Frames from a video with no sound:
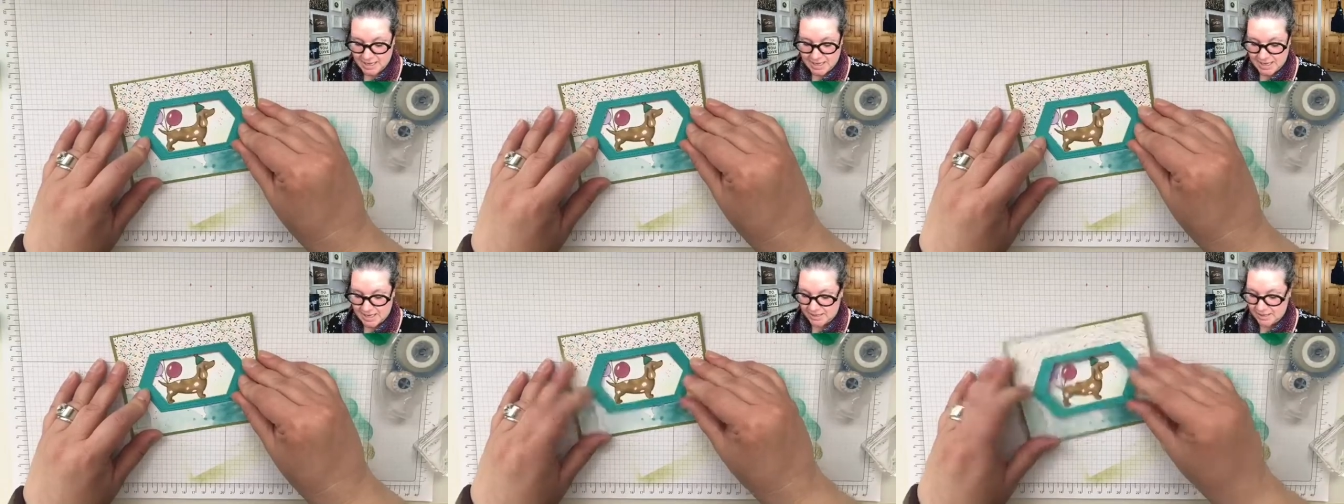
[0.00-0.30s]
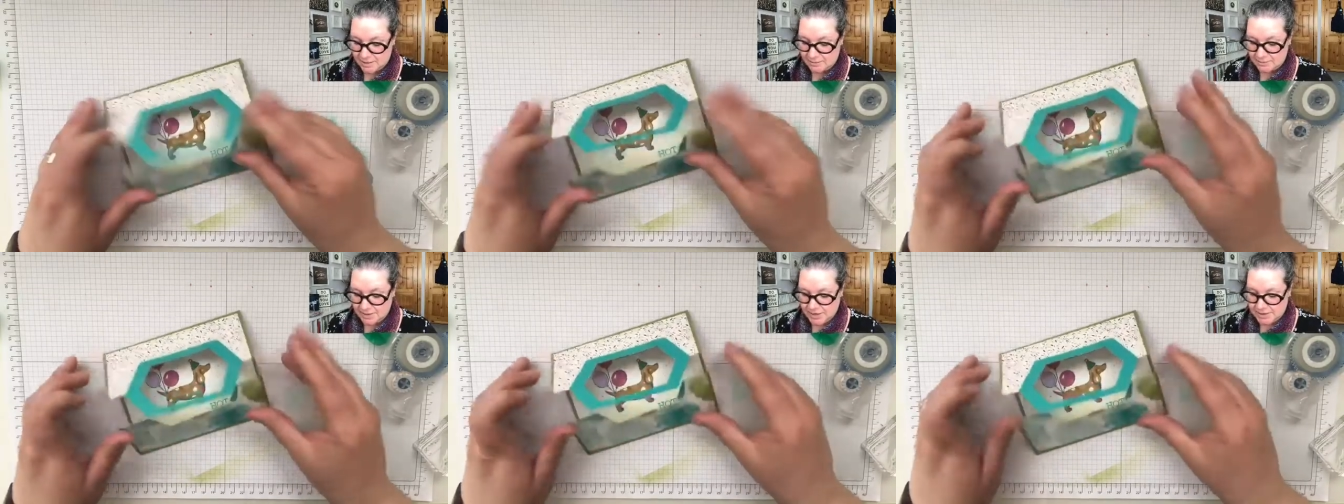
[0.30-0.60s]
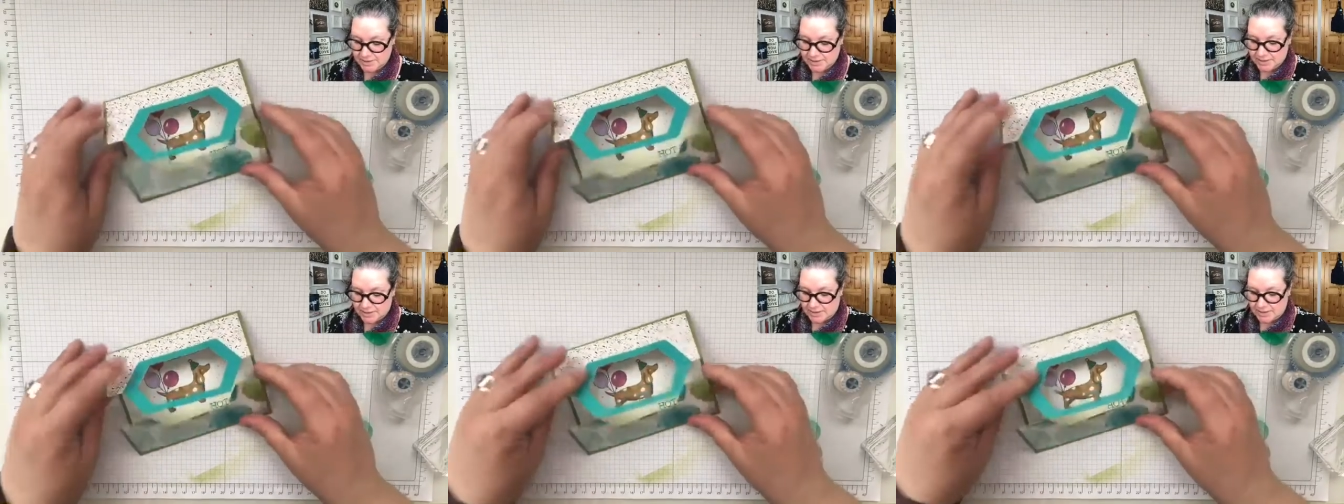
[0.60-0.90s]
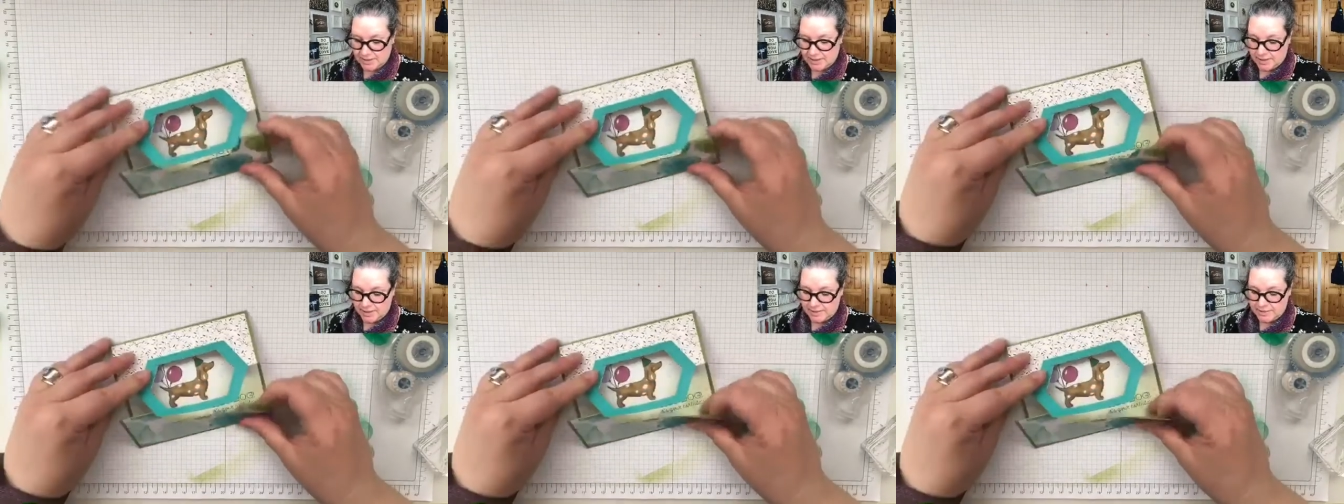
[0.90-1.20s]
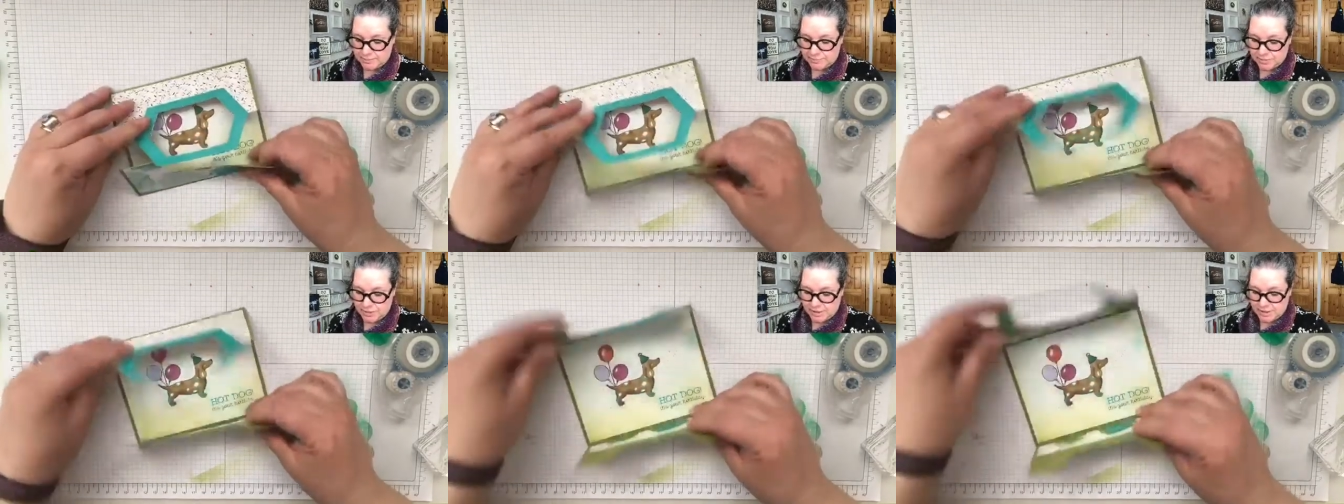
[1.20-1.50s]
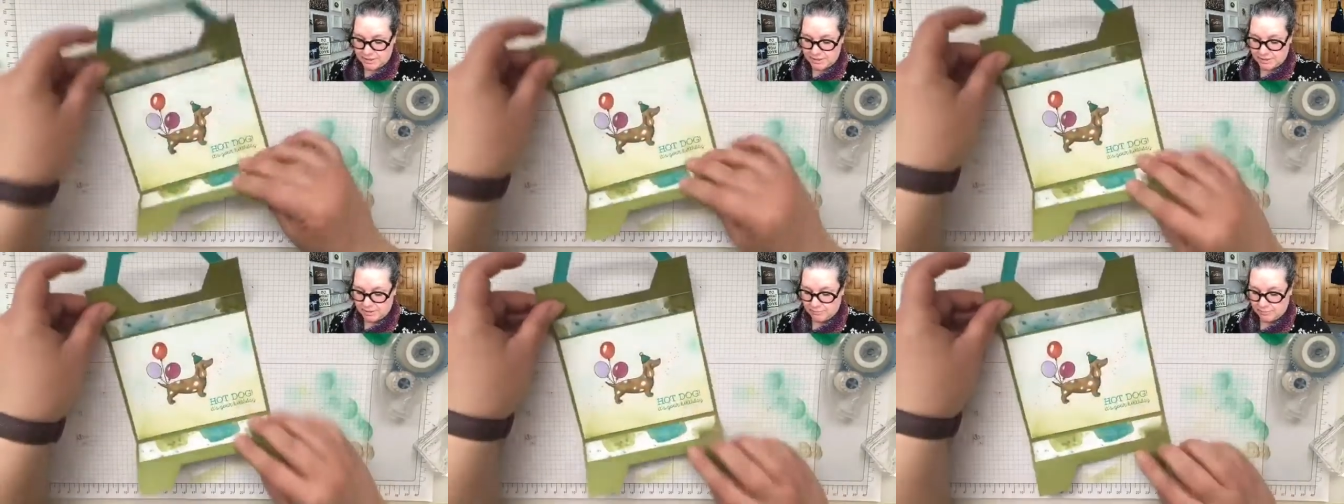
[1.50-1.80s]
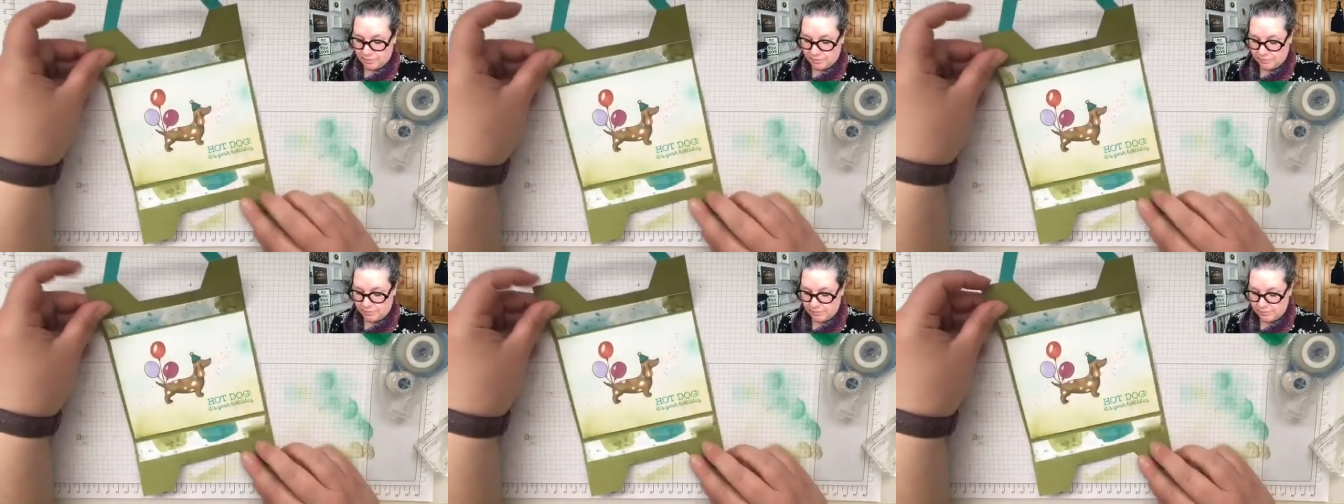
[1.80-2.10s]
And then basically it's pretty
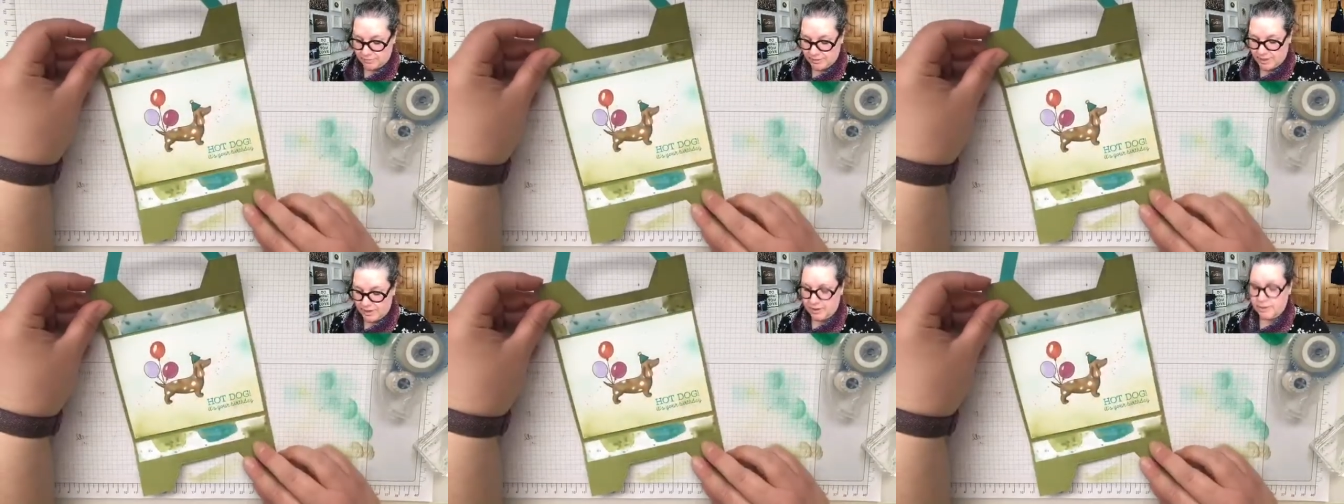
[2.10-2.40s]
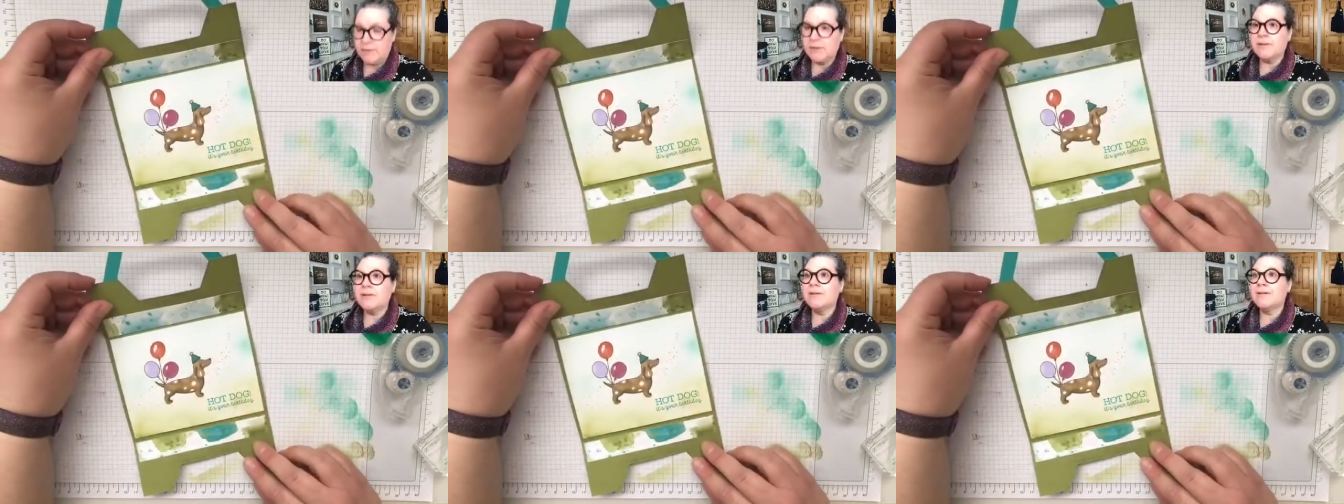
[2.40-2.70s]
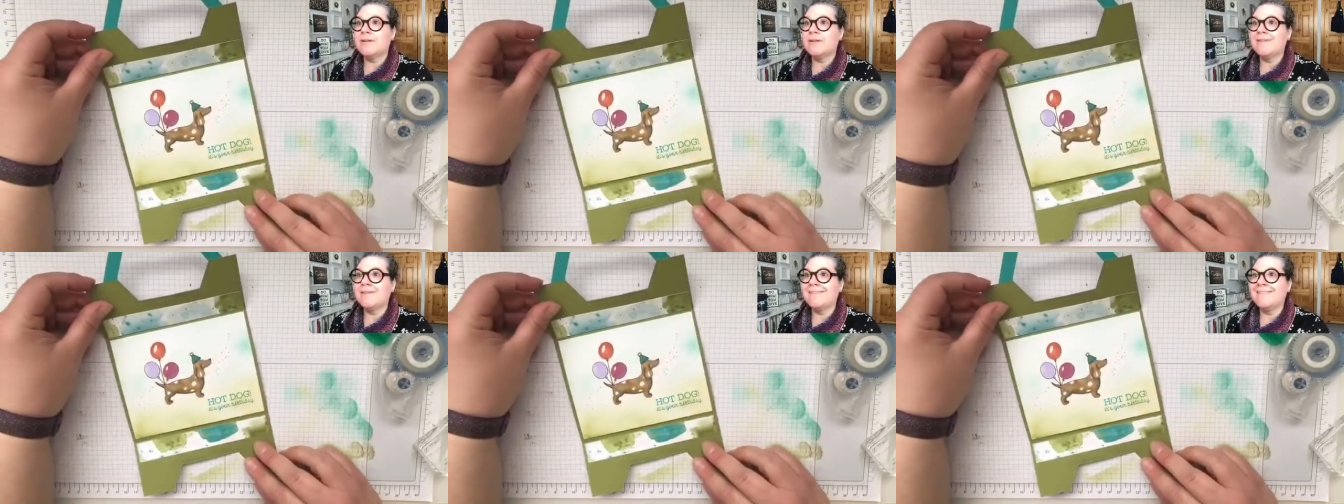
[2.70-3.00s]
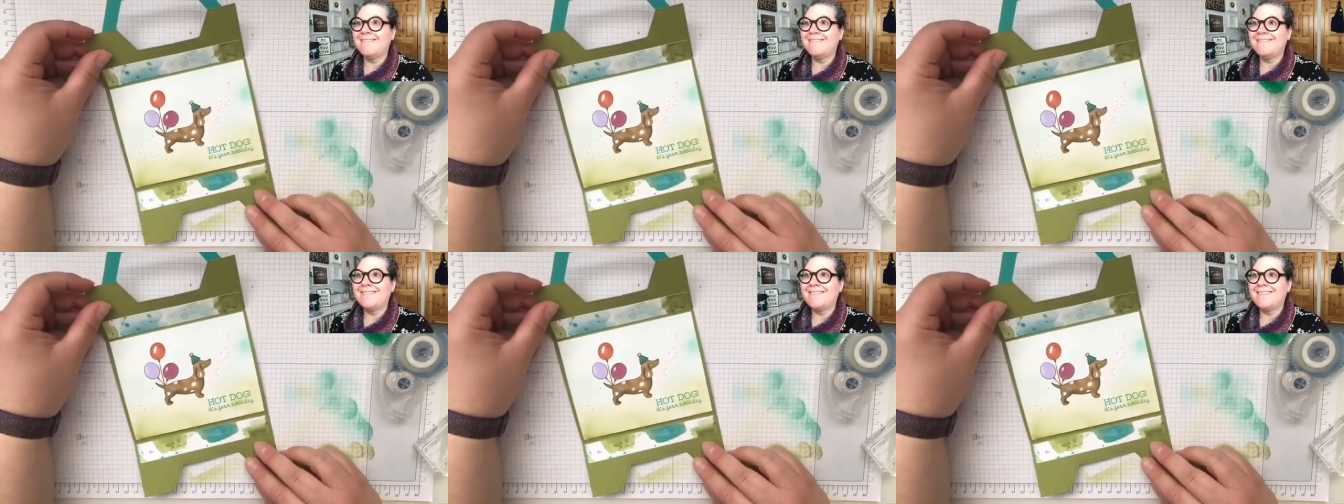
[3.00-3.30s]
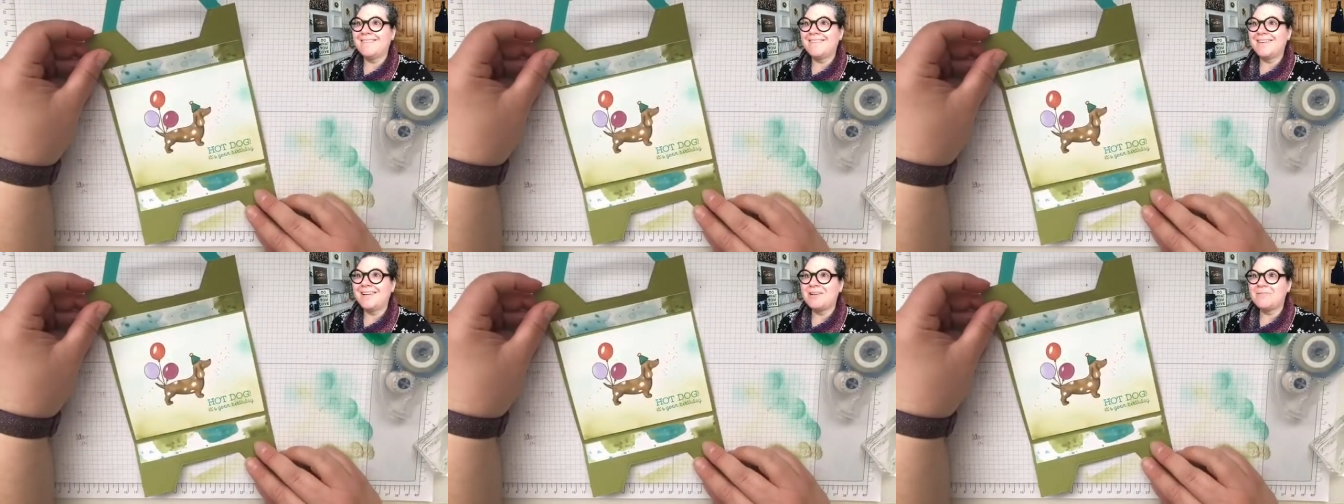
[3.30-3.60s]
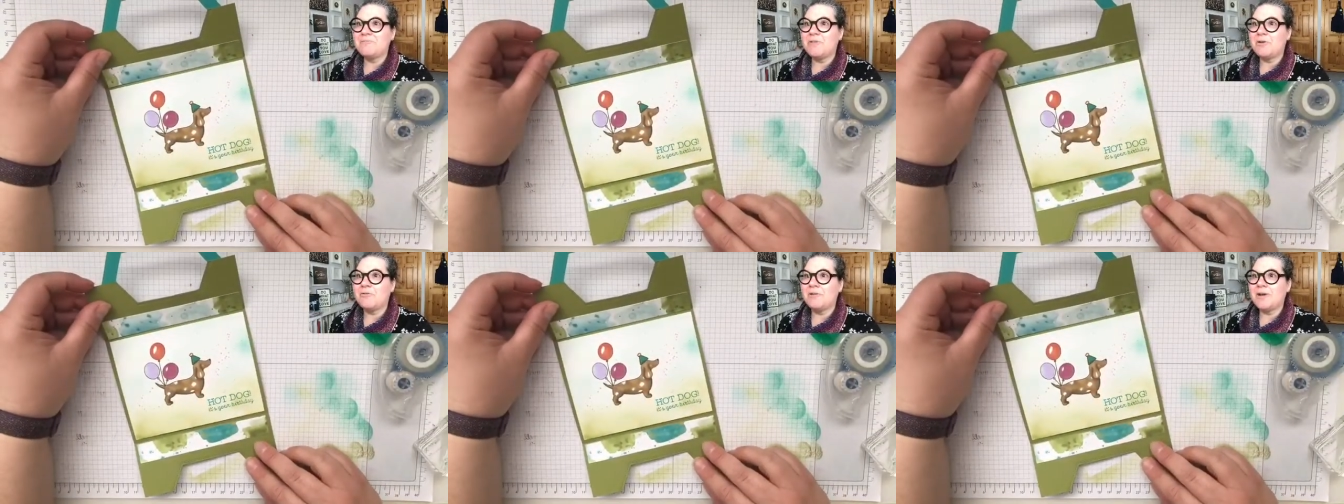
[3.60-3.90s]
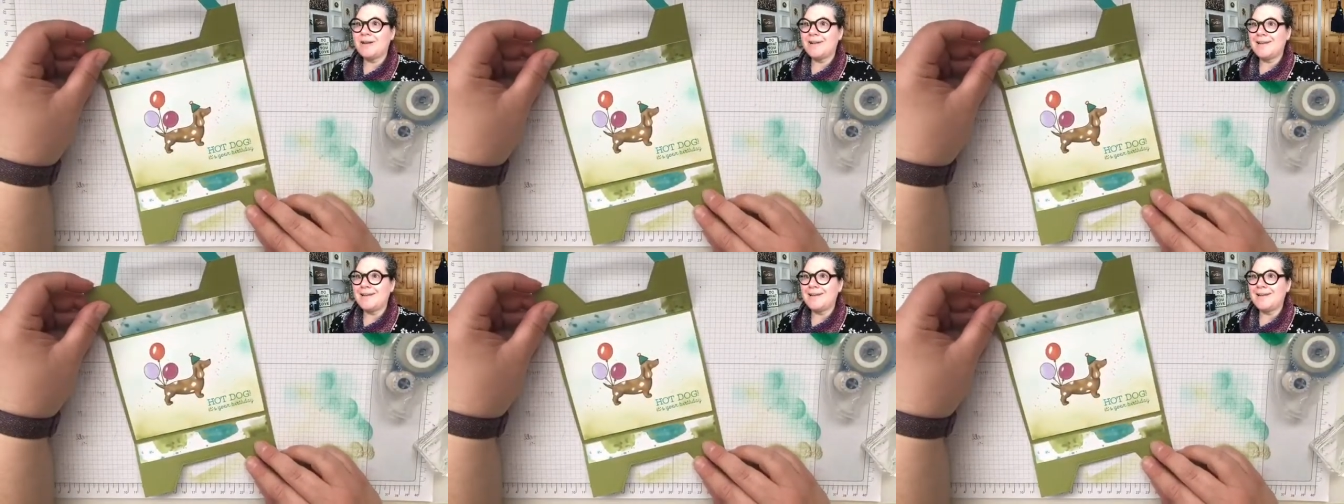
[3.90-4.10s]
simple from there. But what a